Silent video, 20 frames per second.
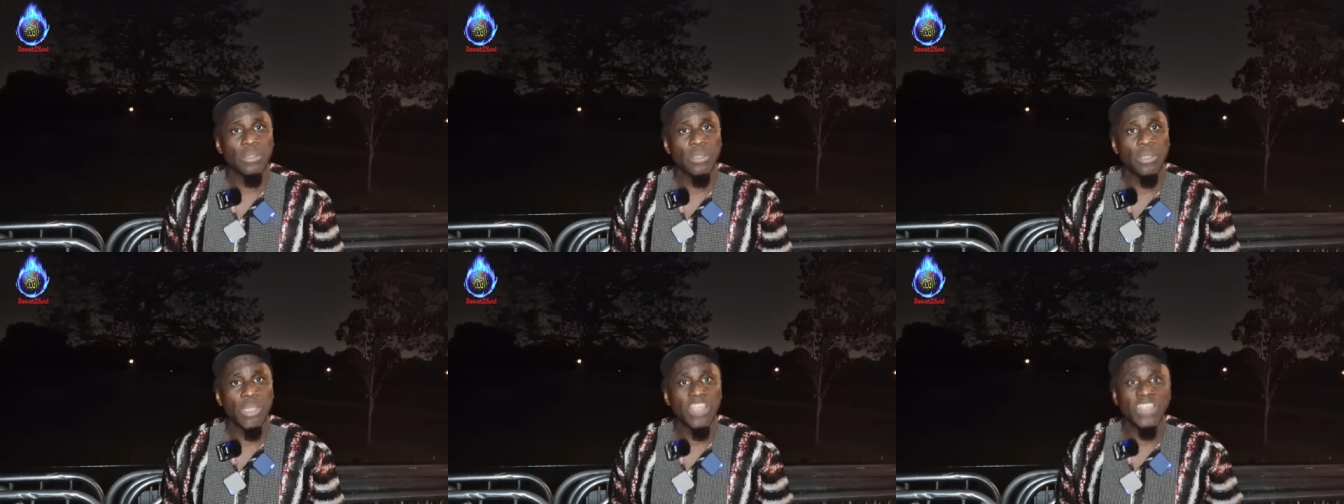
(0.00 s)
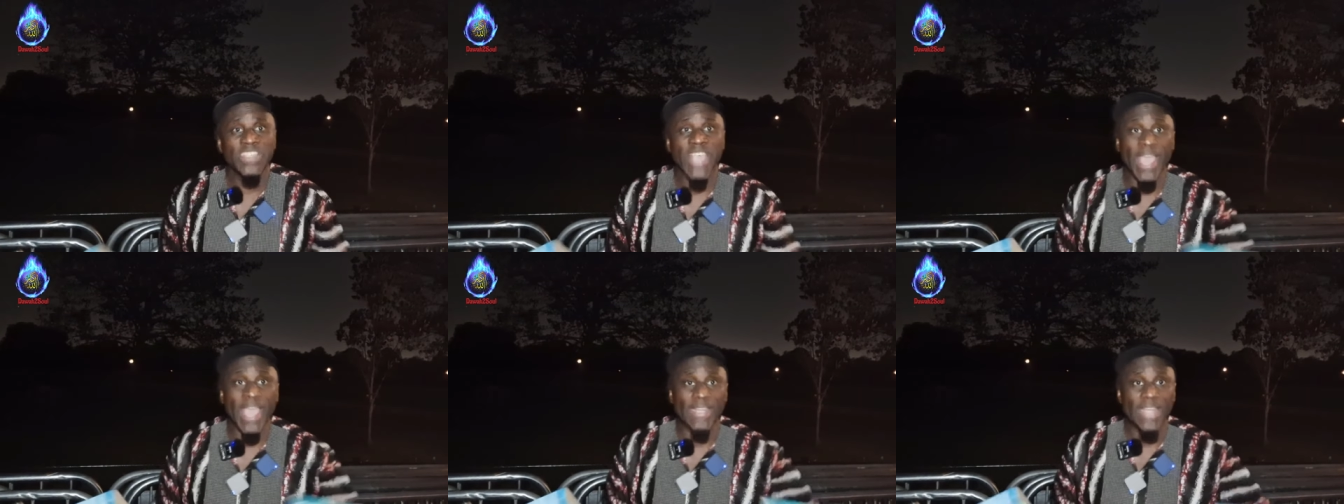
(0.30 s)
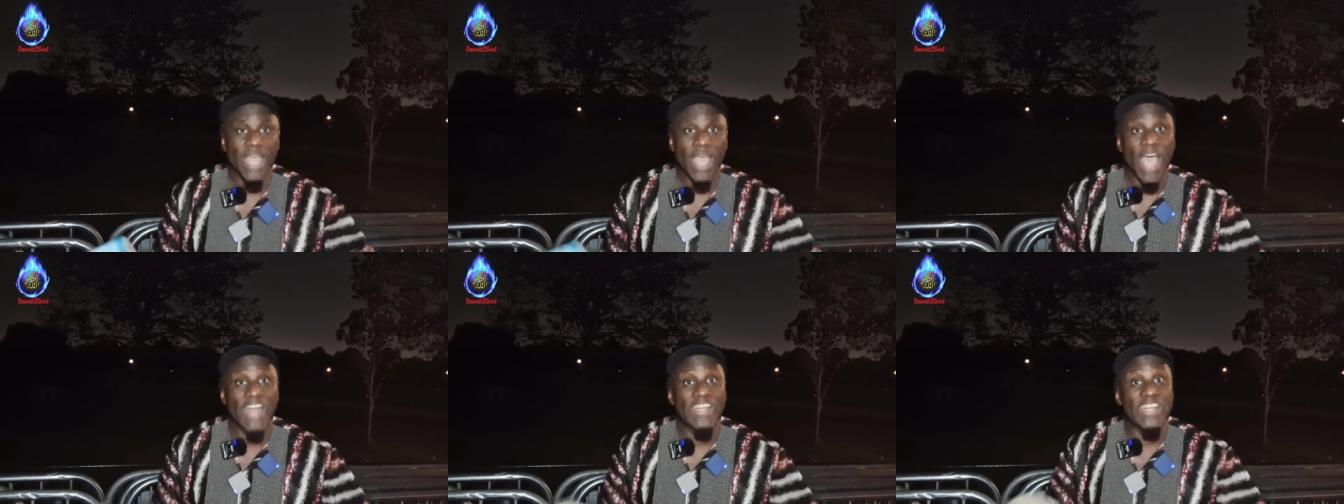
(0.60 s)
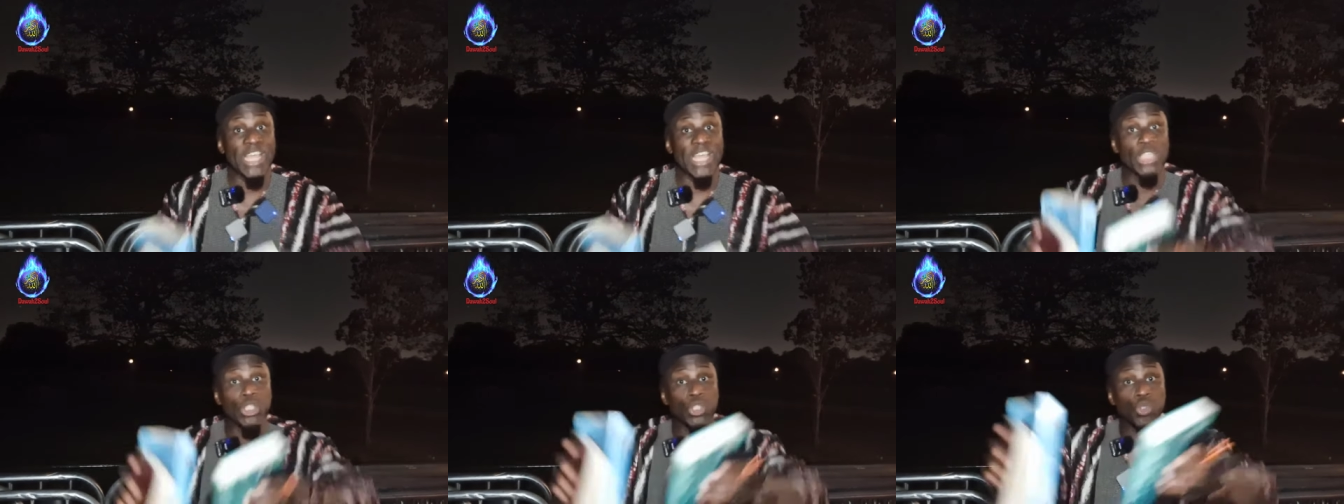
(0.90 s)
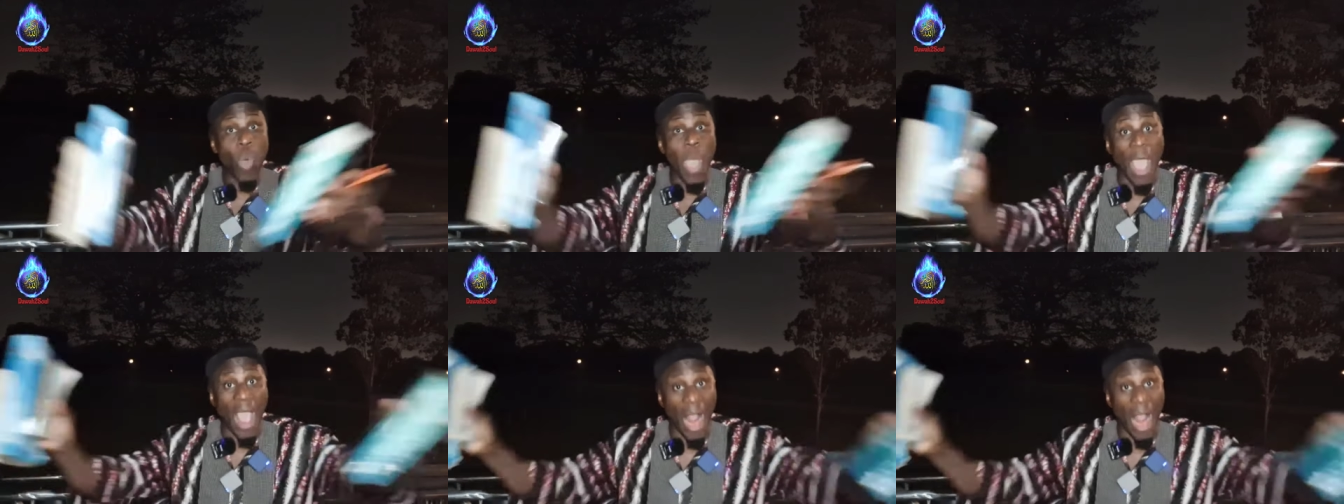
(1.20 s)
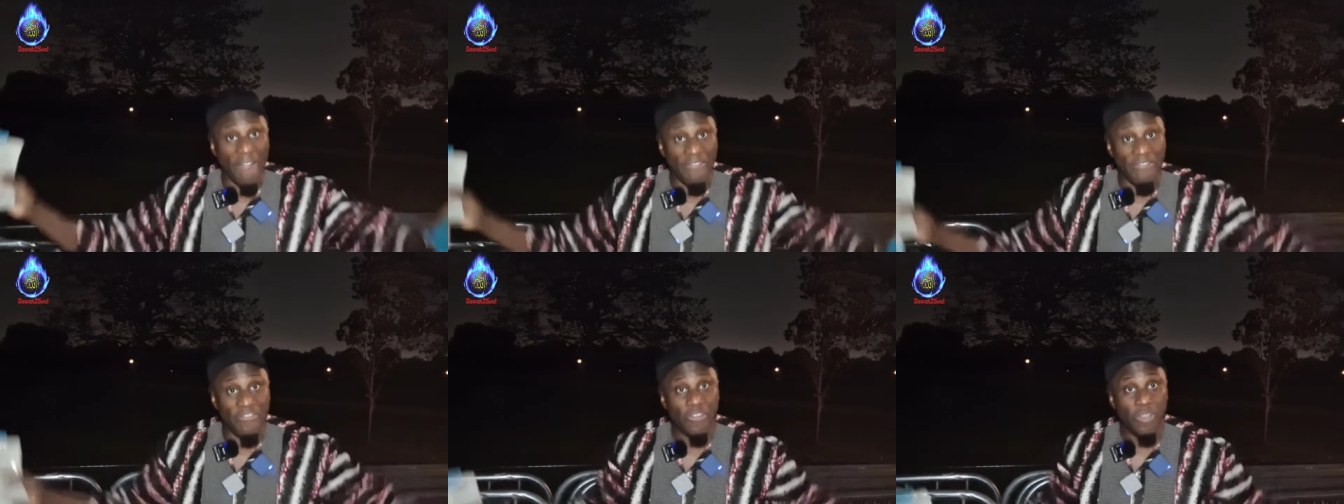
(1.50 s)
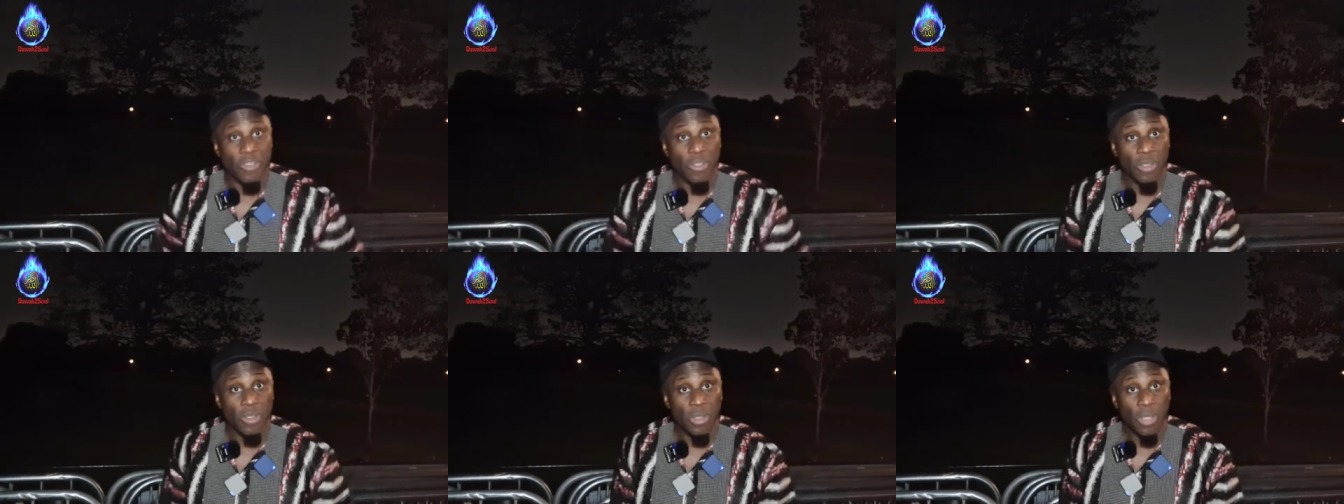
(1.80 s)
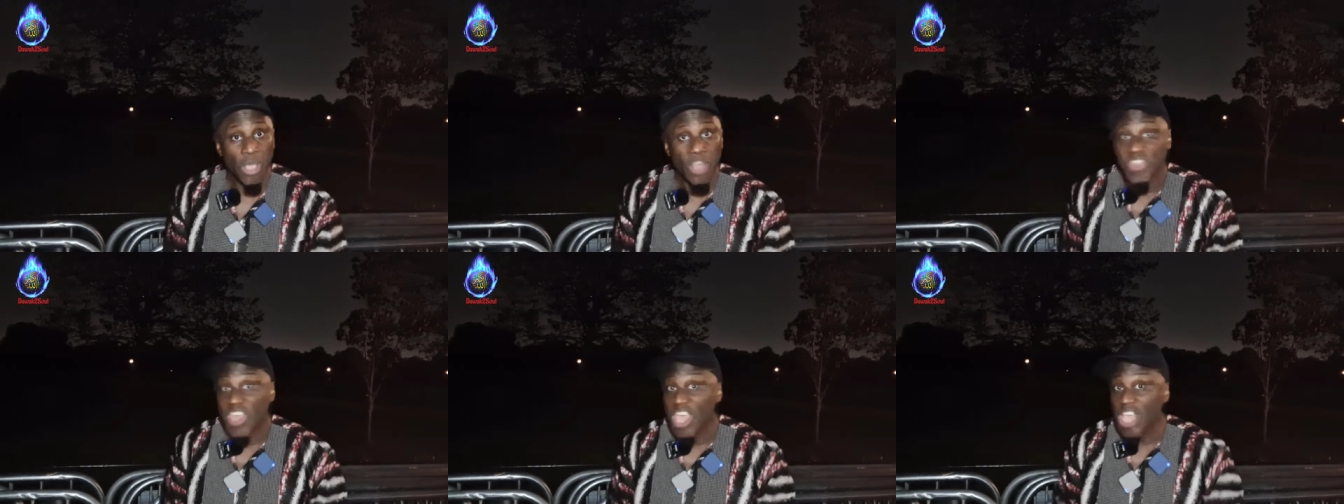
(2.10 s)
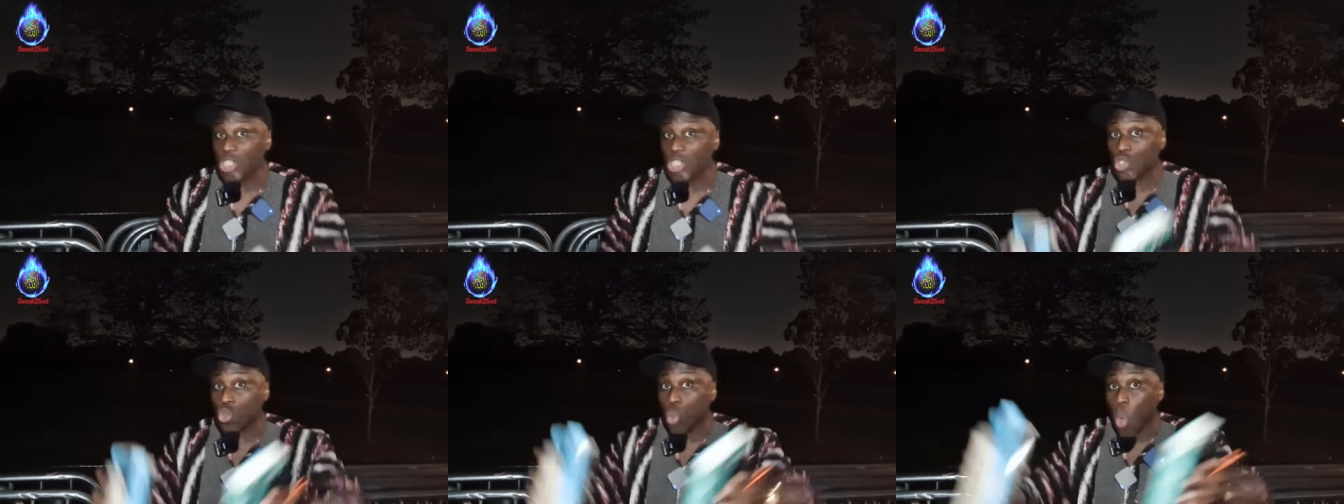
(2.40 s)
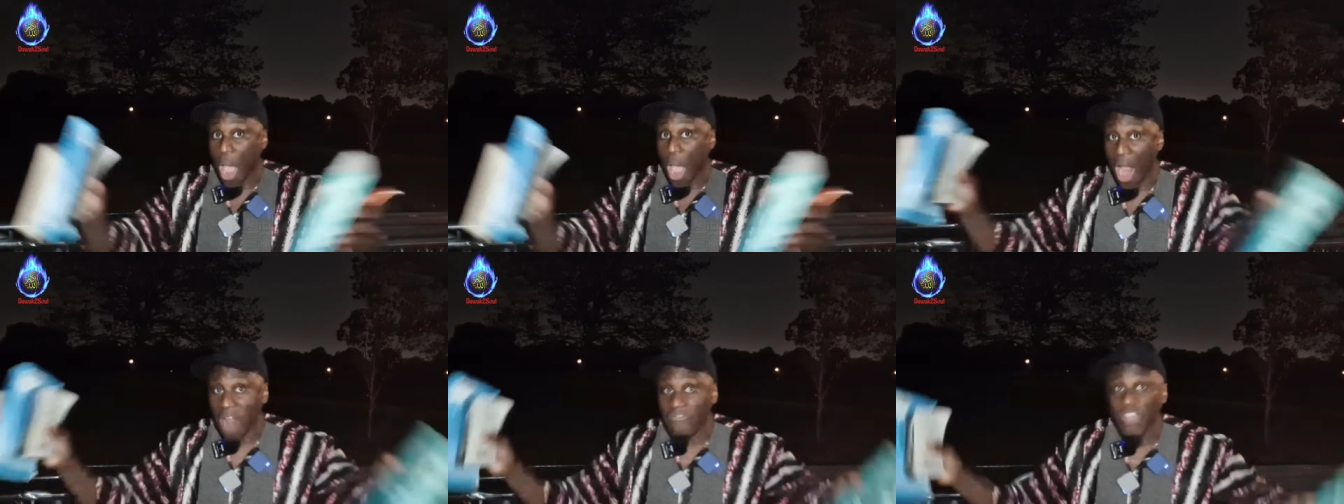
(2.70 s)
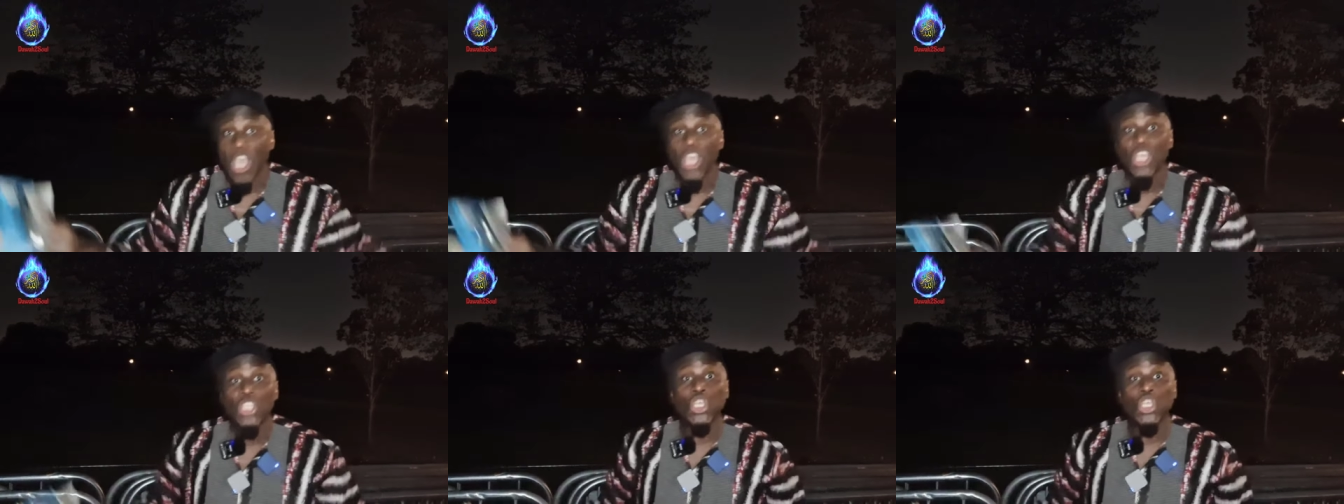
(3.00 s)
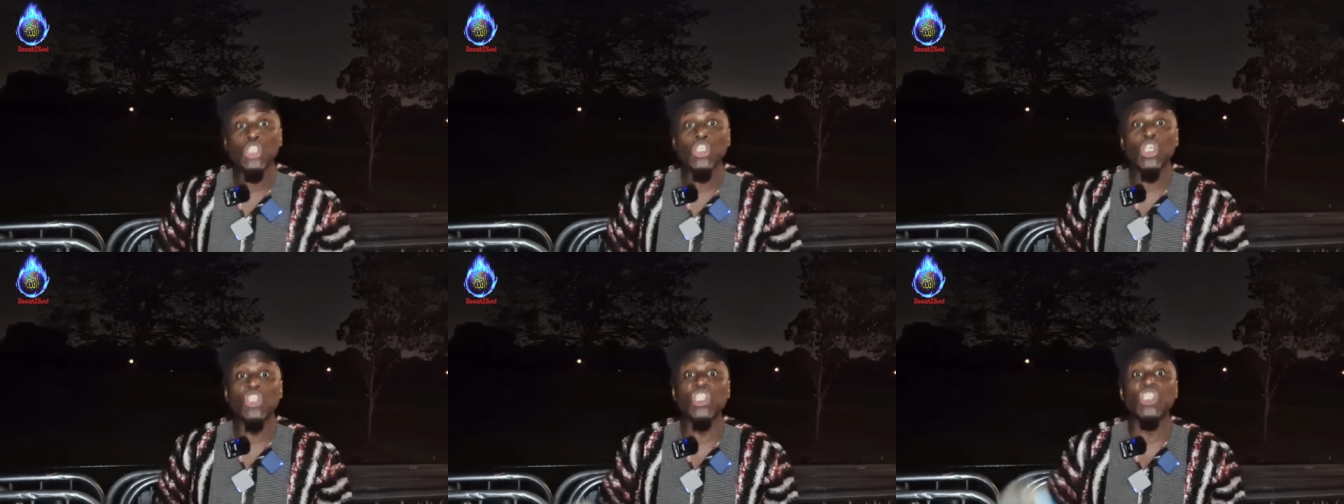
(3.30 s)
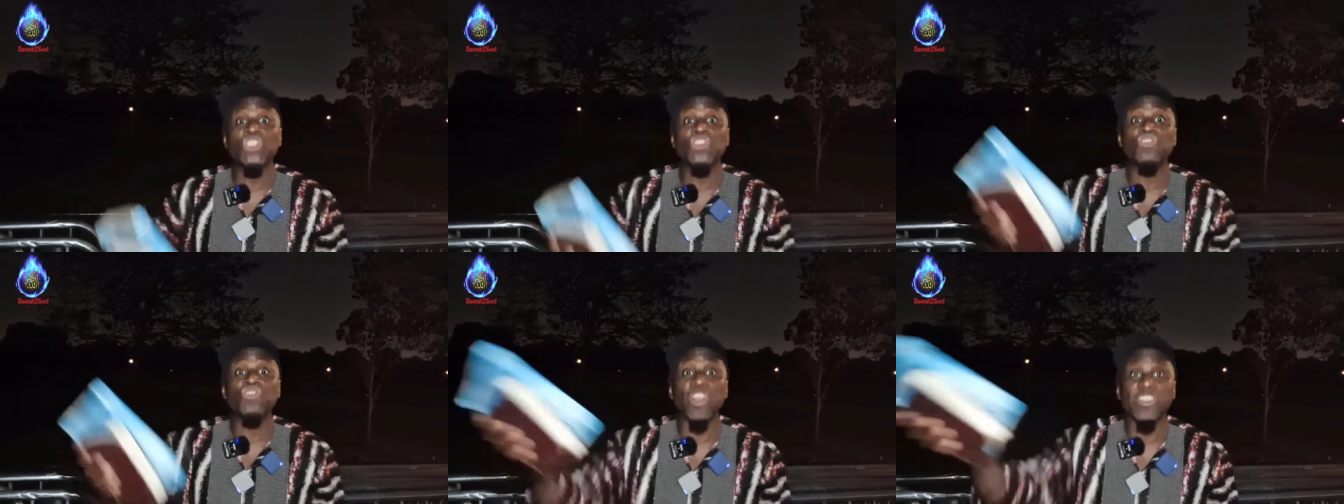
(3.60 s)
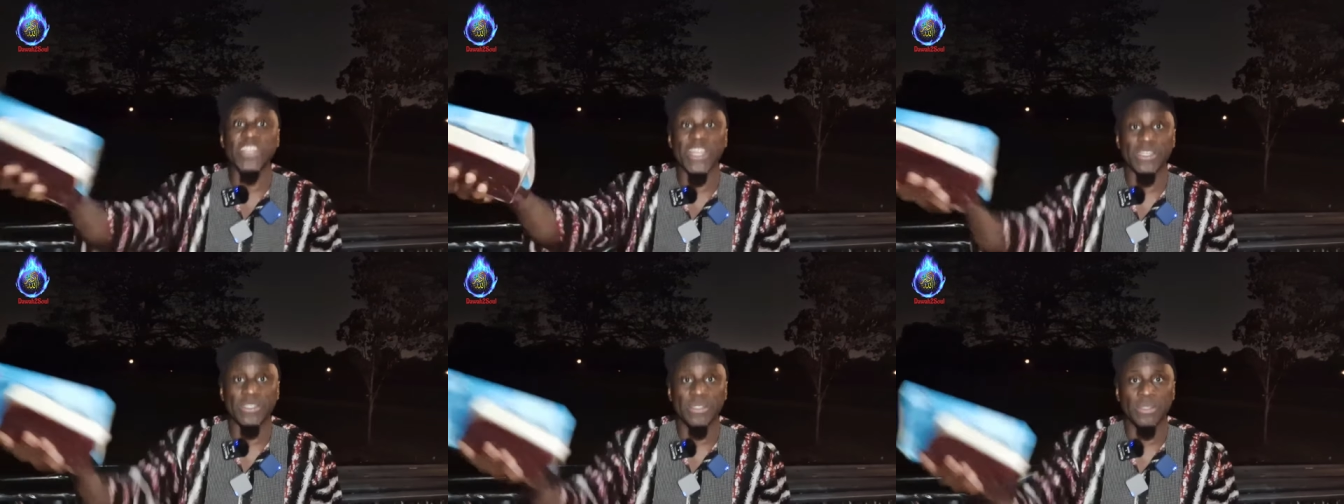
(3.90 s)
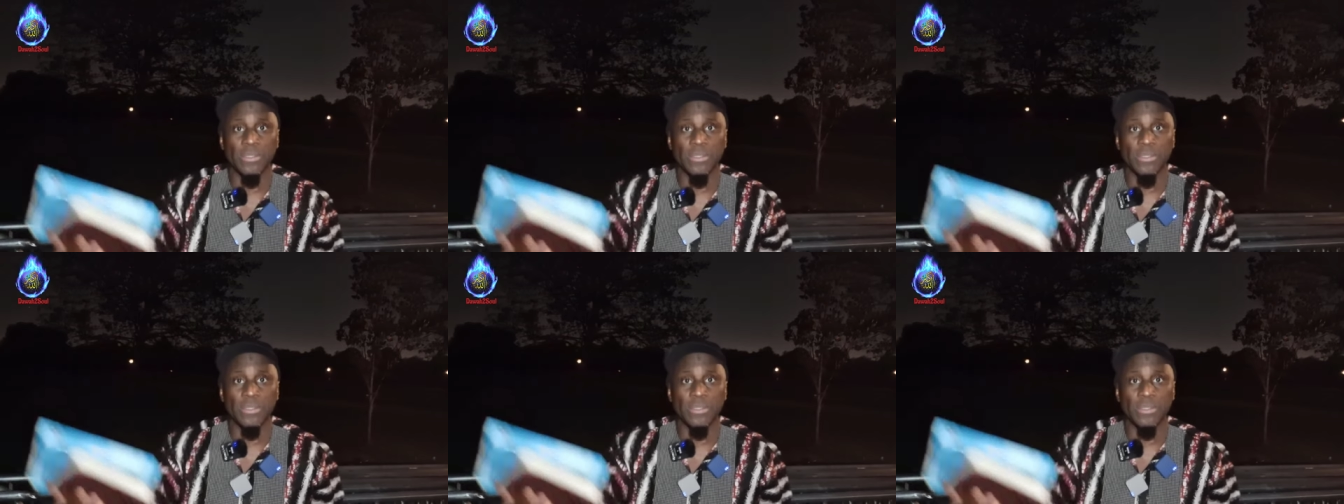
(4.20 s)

He said, and these twelve, these twelve, Jesus instructed,